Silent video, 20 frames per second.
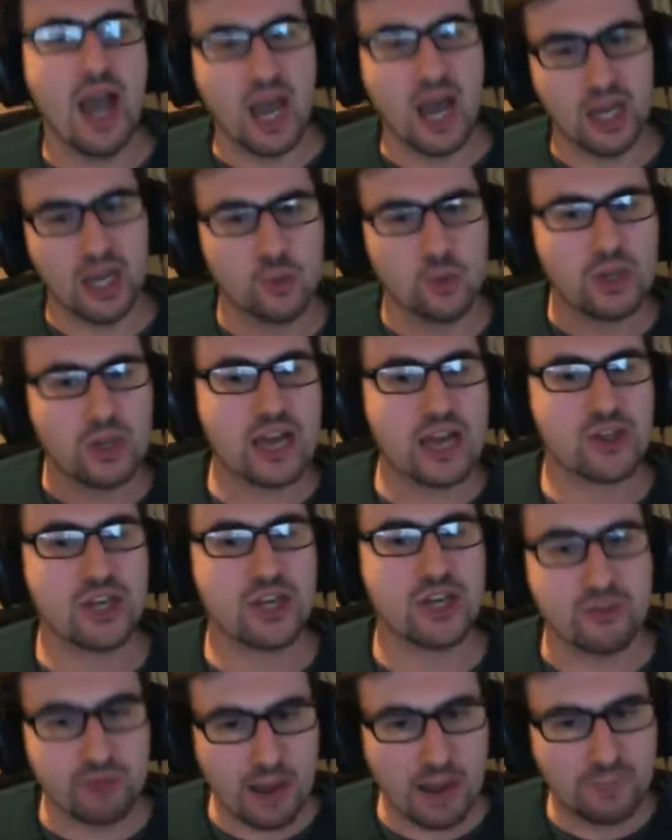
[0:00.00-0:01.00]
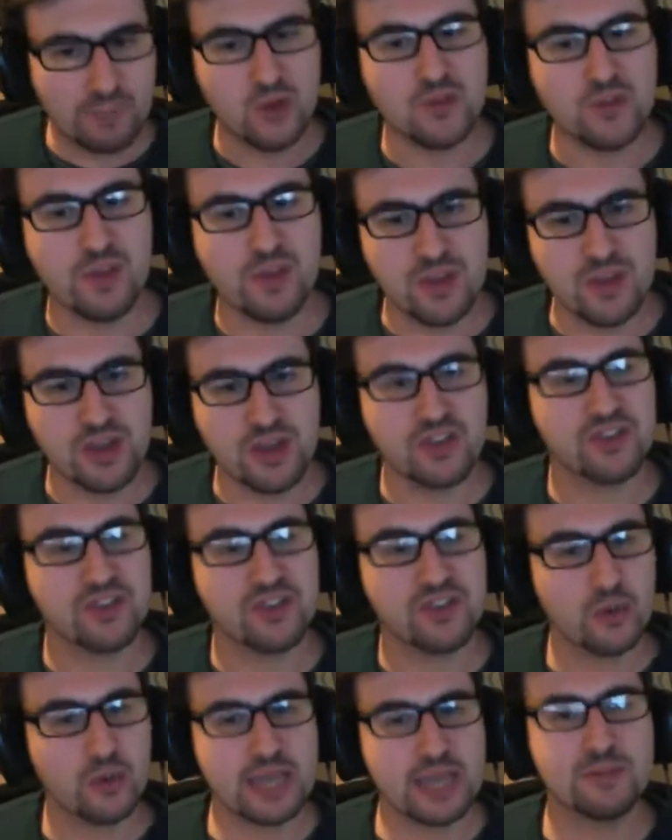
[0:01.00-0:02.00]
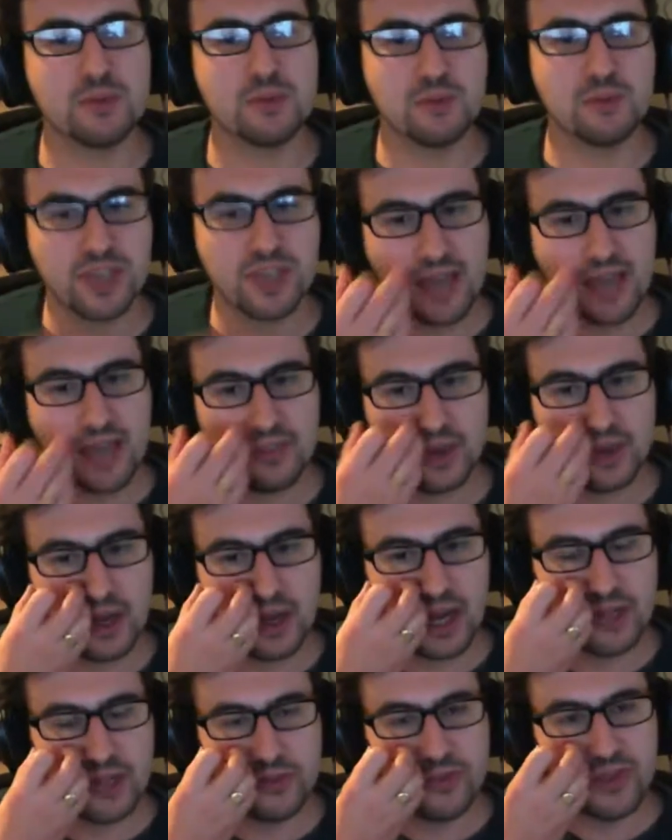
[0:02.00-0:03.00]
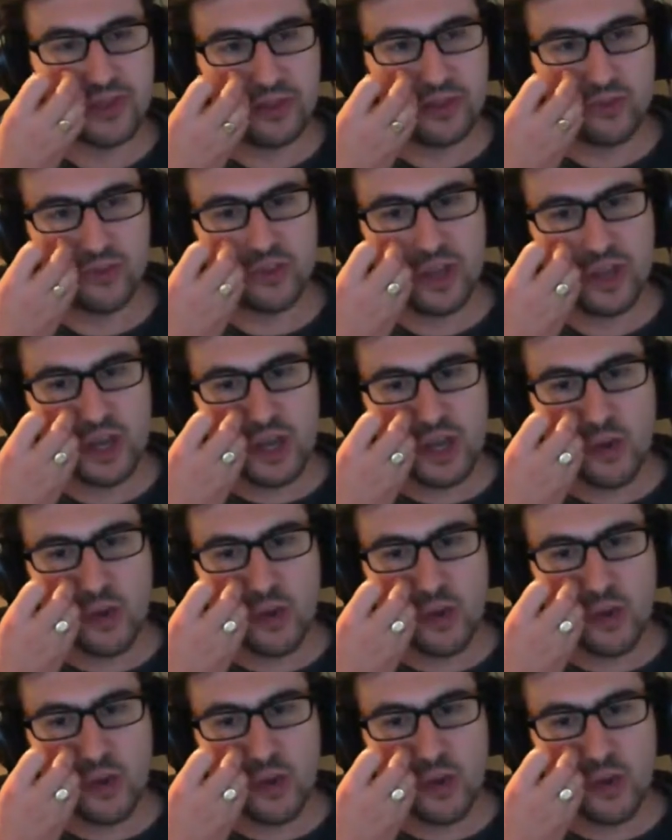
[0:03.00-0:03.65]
And I will actually grab those images and I'll keep them together and